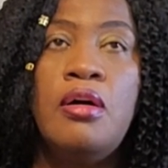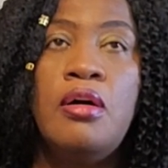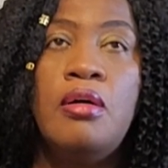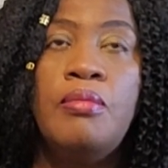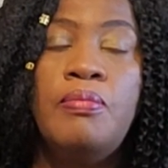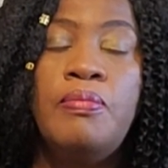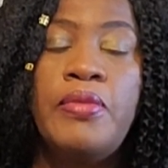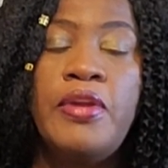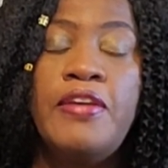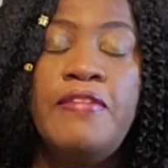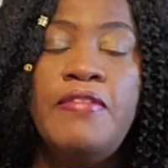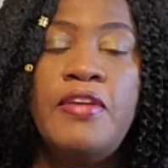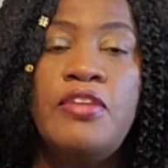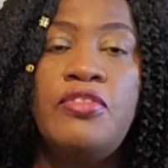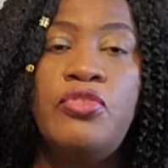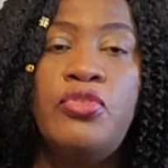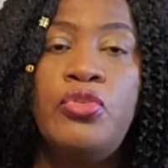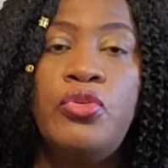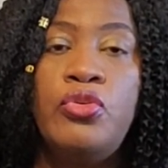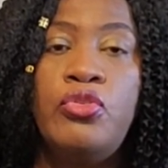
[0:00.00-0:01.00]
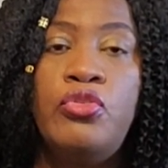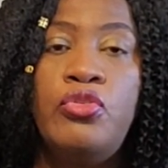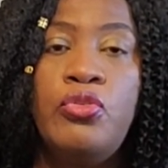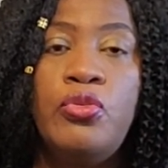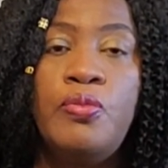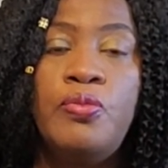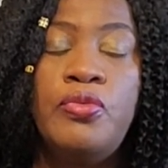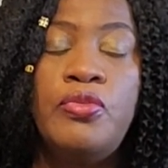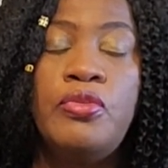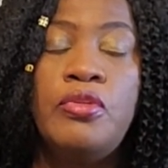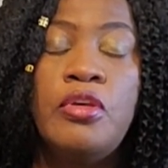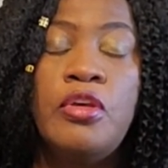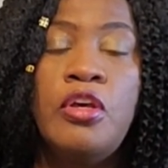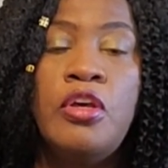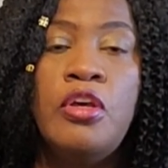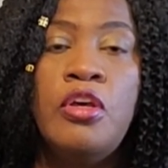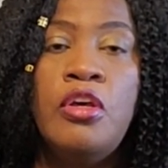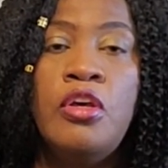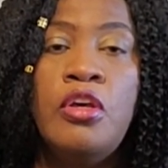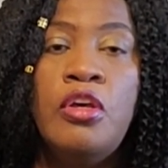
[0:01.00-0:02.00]
previous YouTubes,
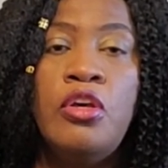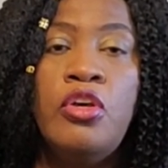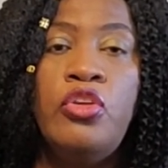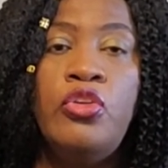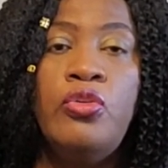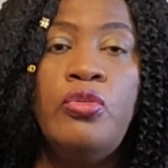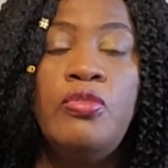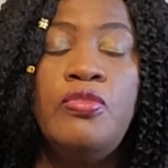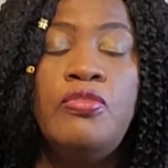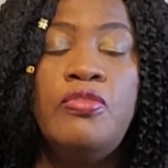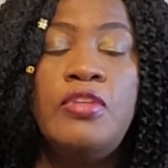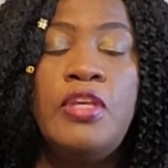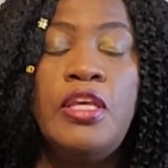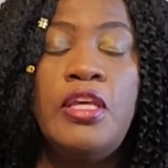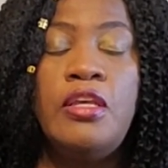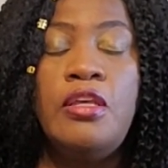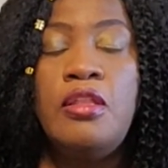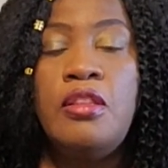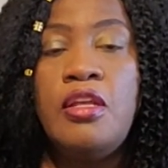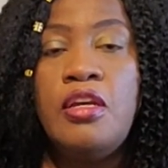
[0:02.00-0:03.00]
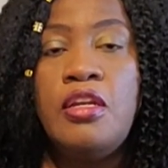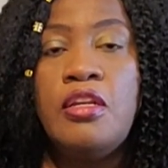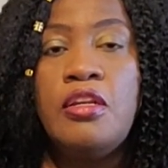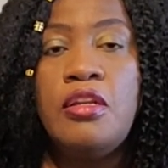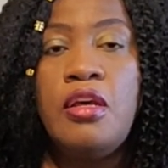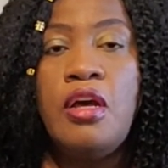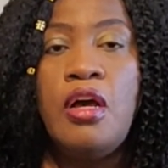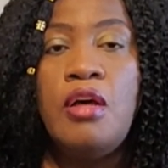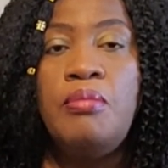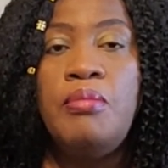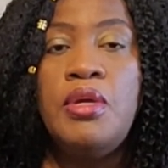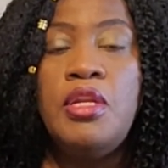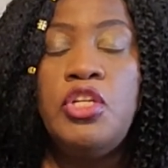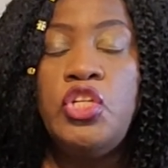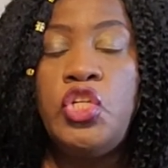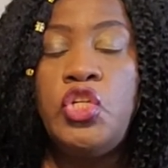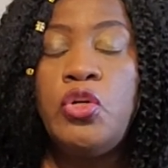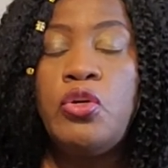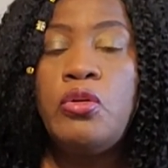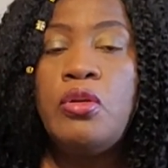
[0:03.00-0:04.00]
you'll see that I
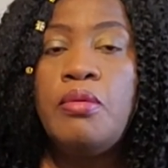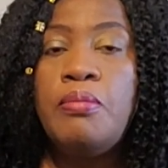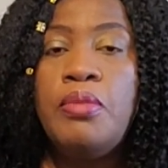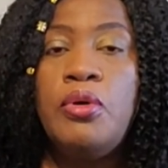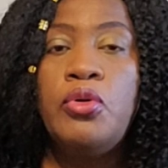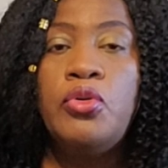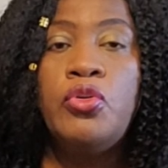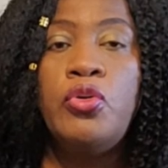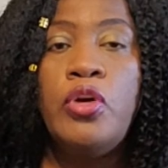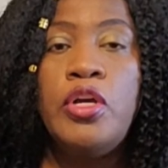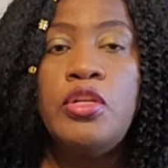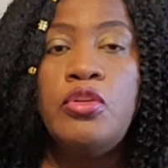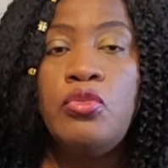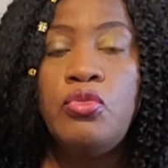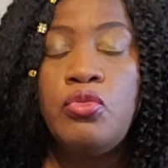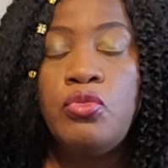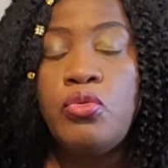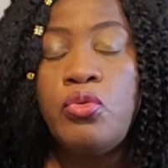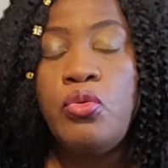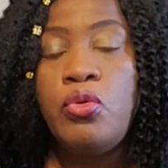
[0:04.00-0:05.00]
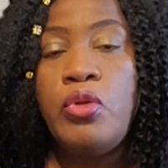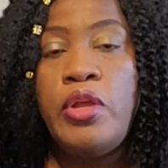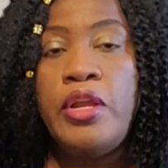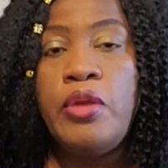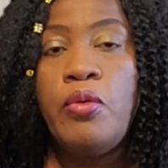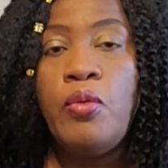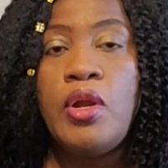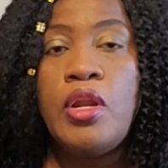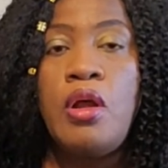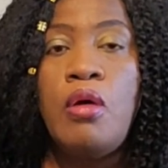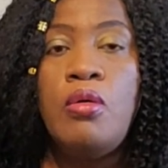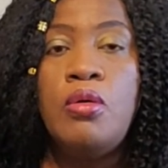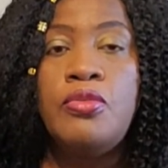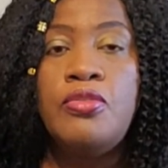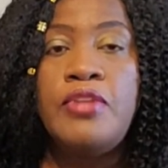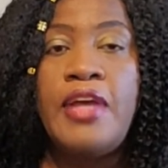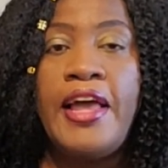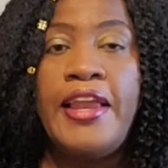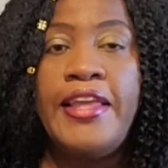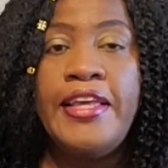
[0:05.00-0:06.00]
mentioned about going to school and what I was
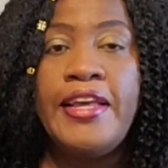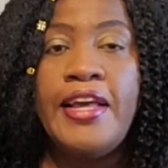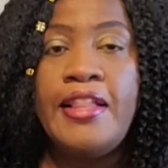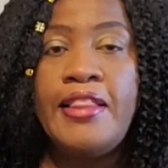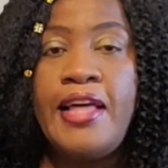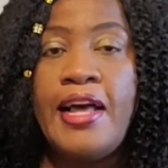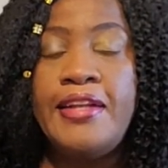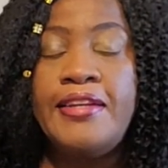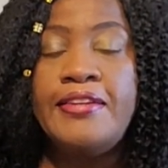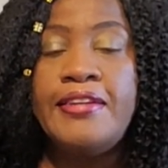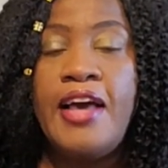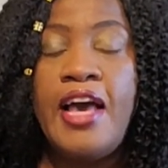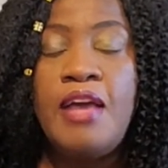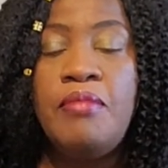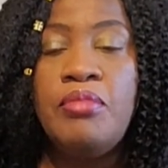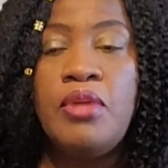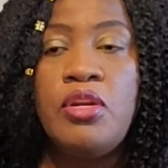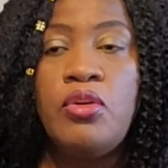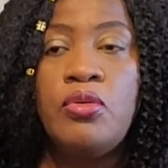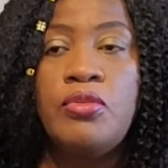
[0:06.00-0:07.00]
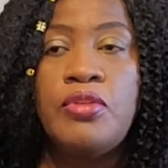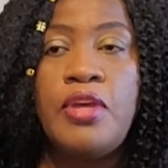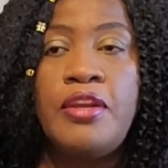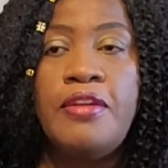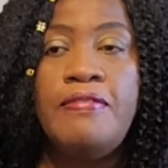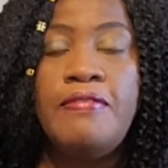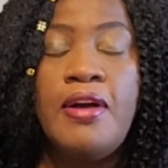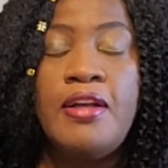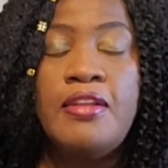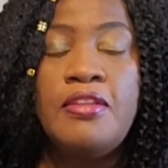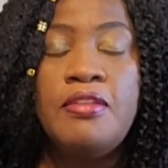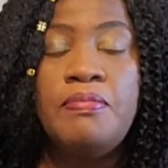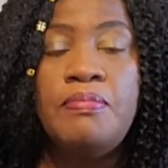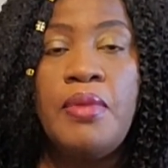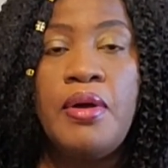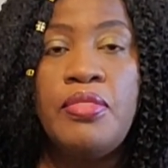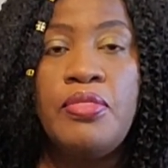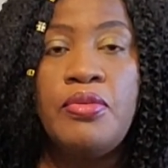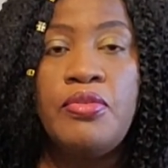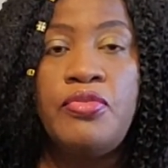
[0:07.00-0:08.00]
studying at that time. That was advanced
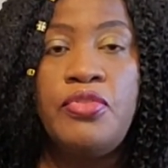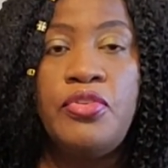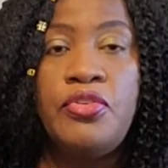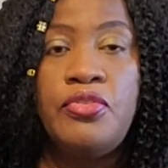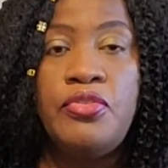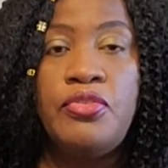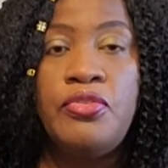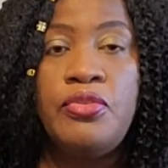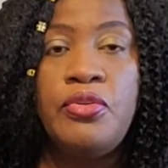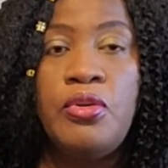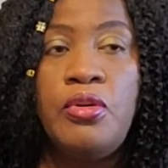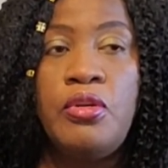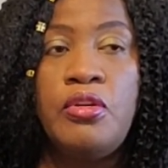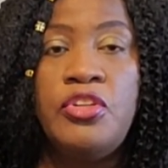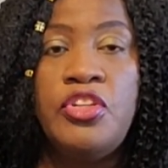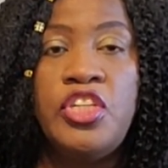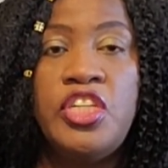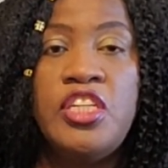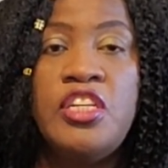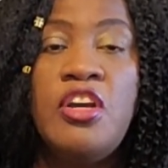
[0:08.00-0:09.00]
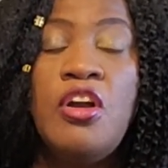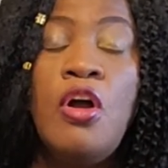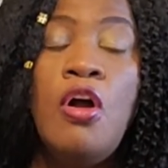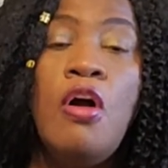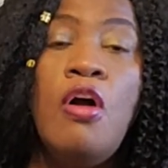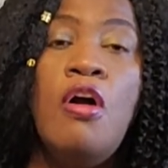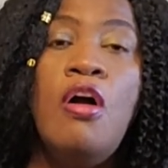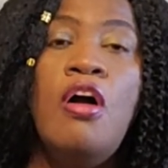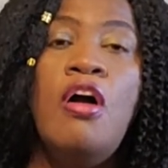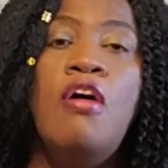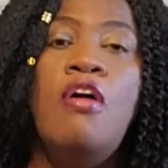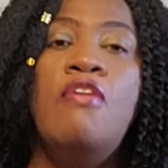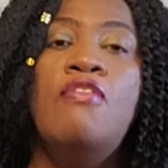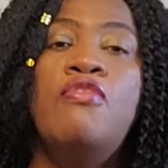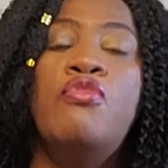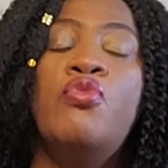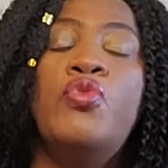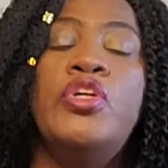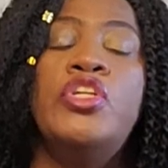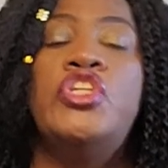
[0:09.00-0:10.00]
pathophysiology, of
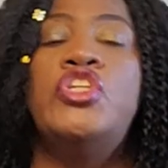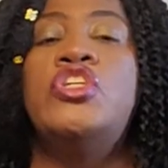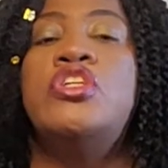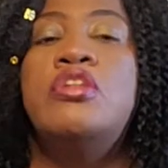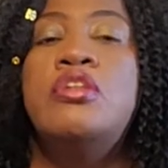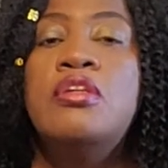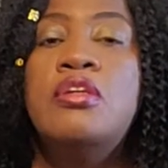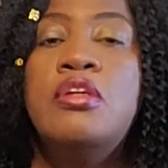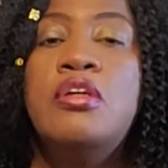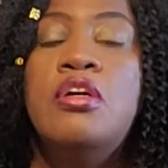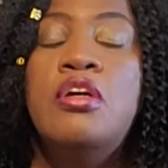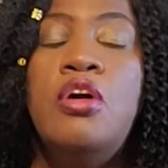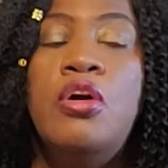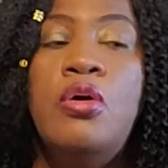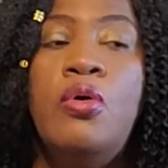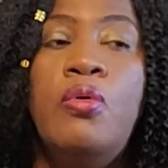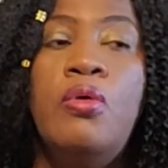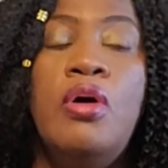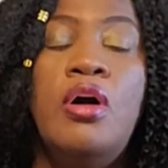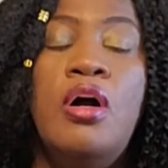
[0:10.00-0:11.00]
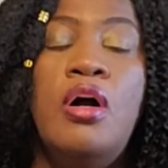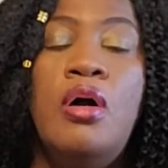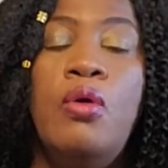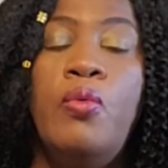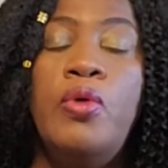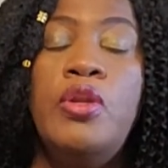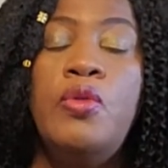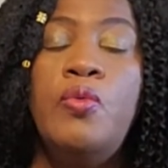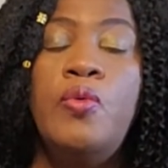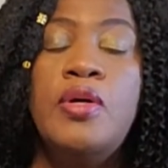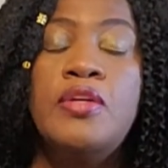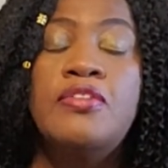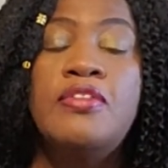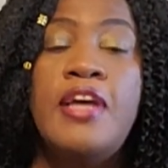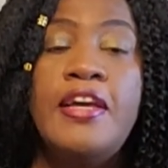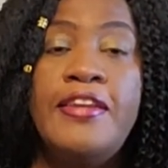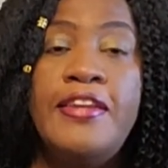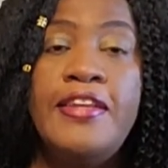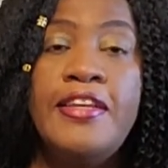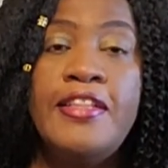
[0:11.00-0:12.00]
which when we were
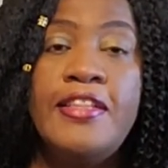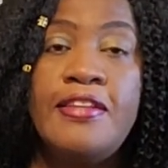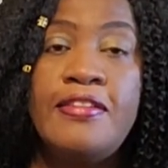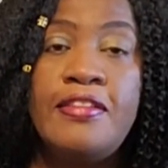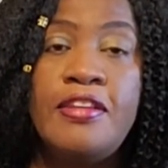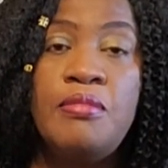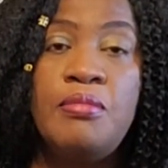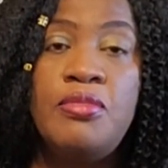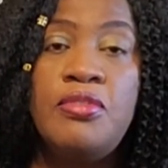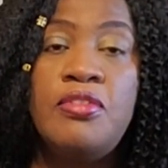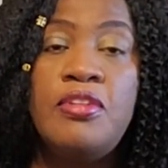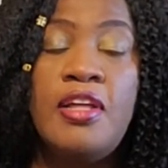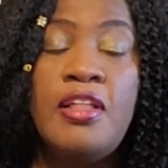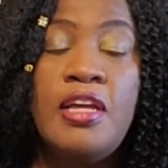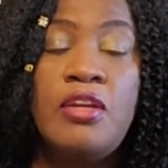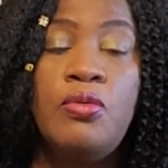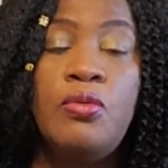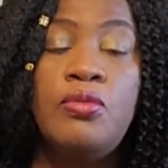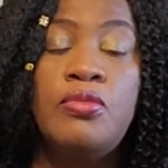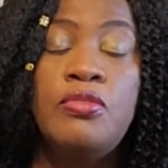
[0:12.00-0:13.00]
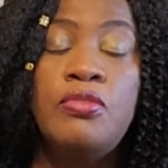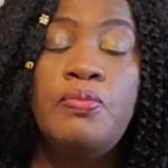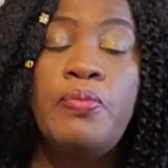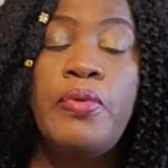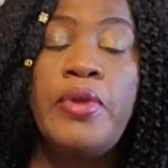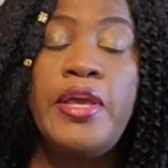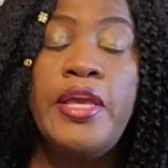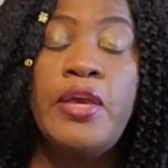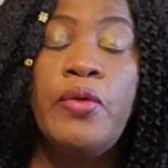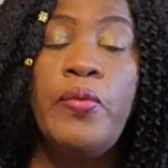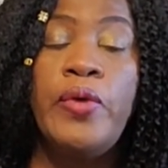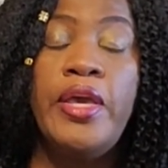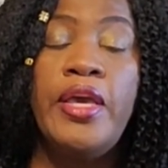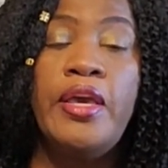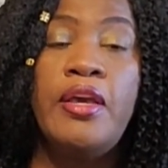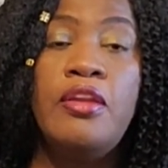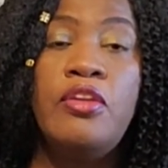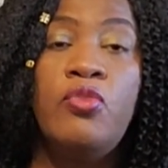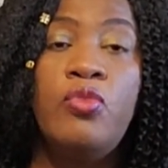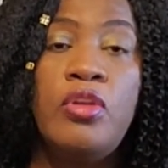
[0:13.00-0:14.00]
starting the semester, that was spring, we
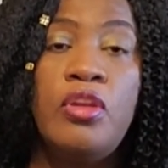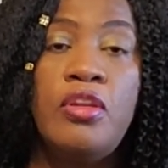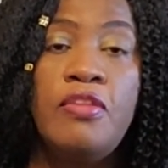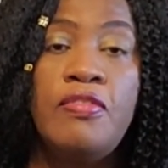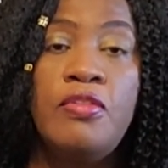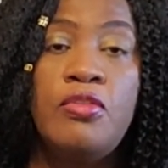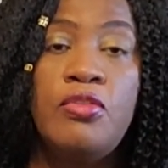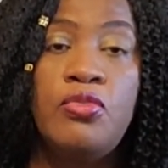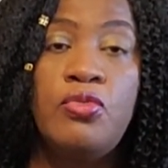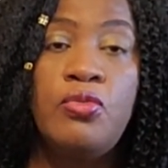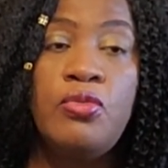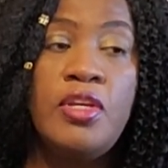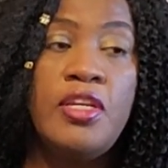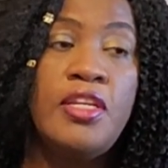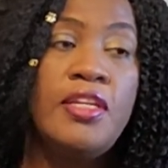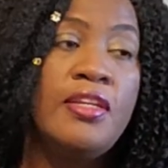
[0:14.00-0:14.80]
had 24 students in the